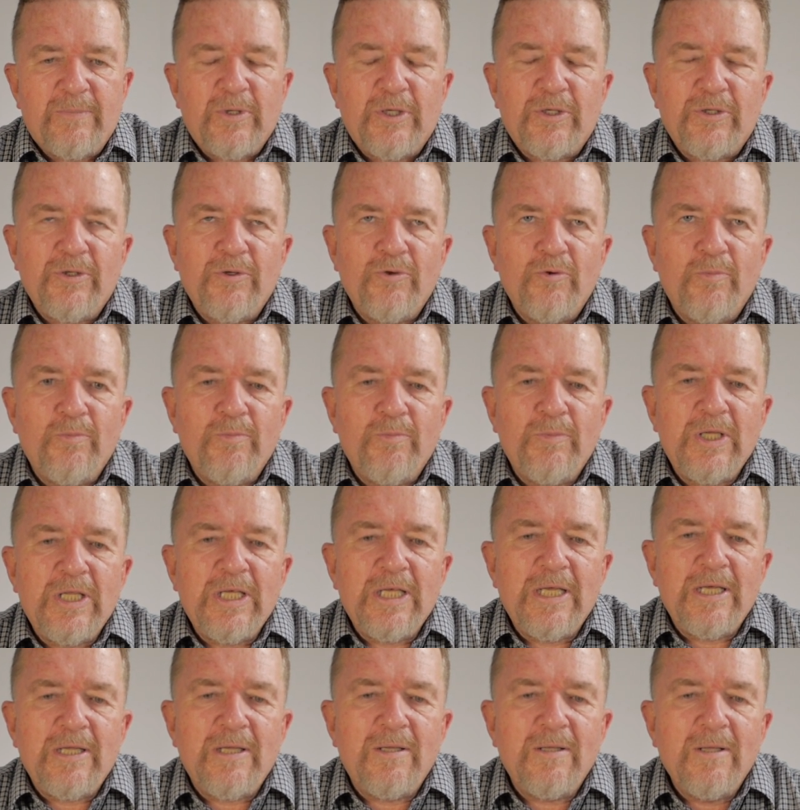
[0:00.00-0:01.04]
But you
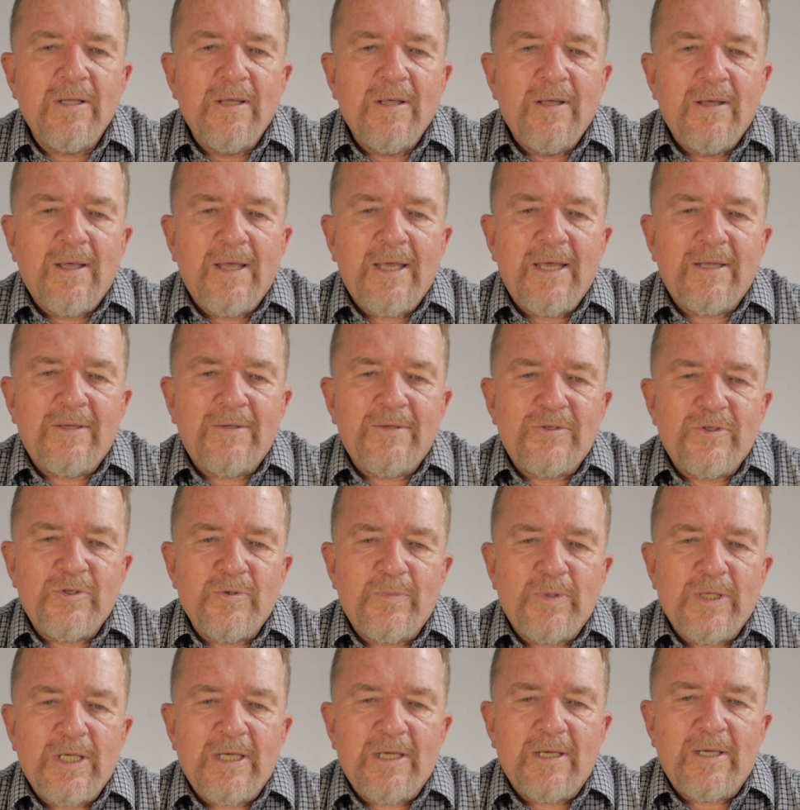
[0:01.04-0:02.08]
need it to
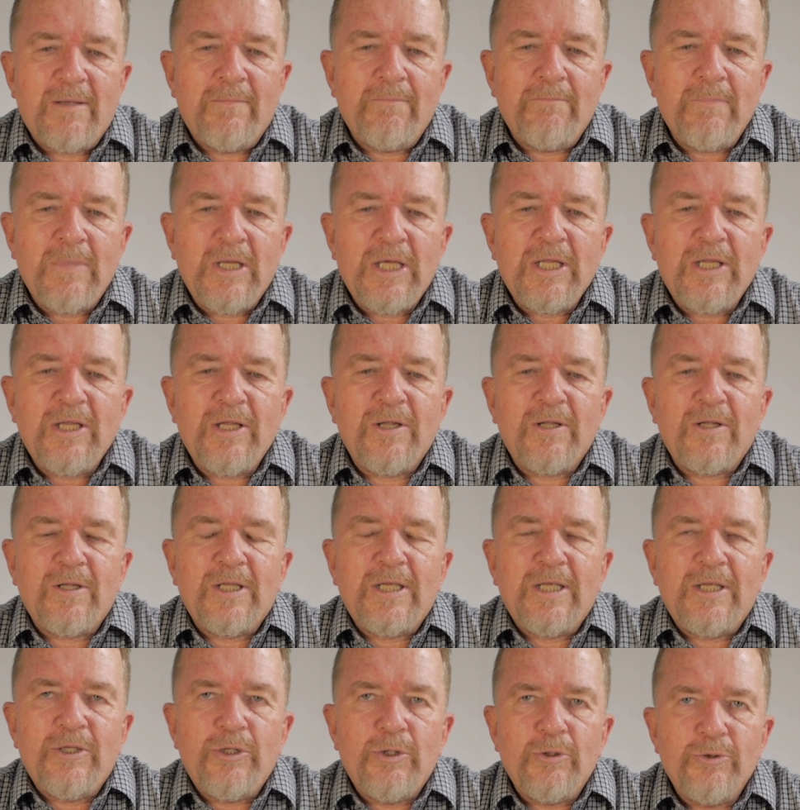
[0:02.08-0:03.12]
be immediately
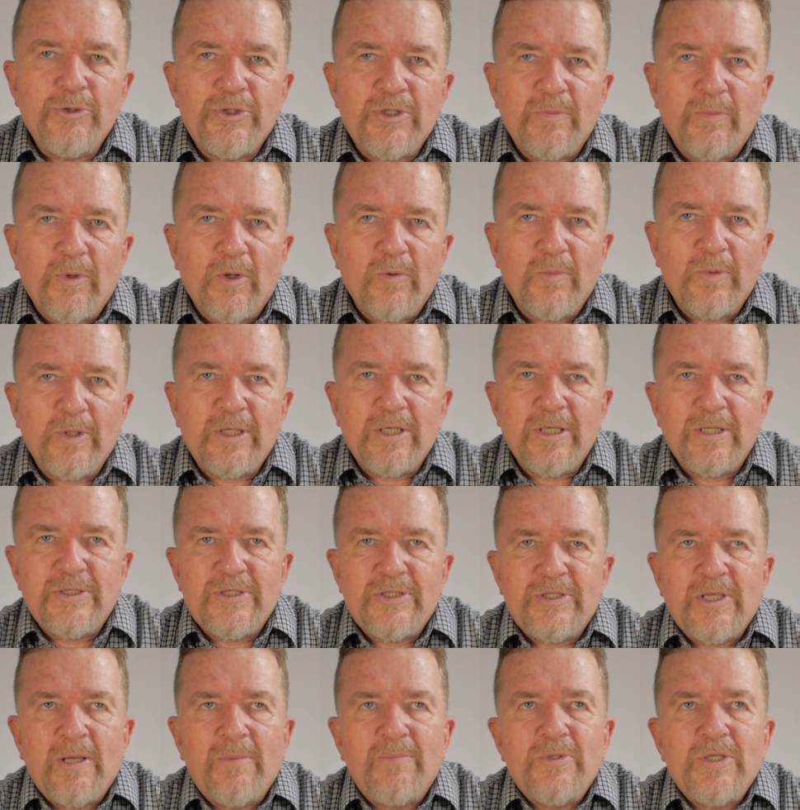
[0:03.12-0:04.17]
usable because
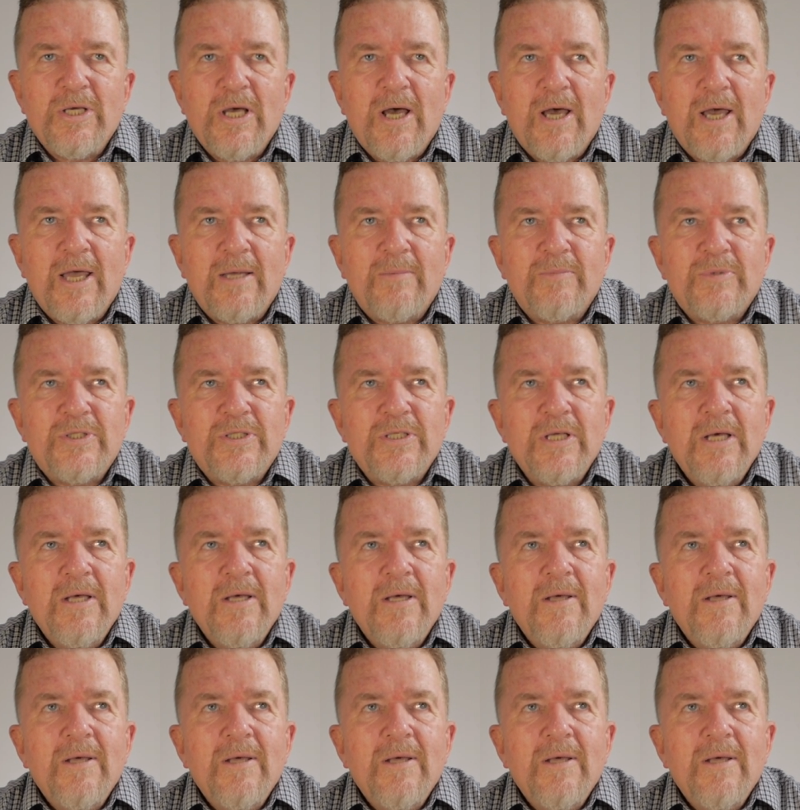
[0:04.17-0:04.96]
sometimes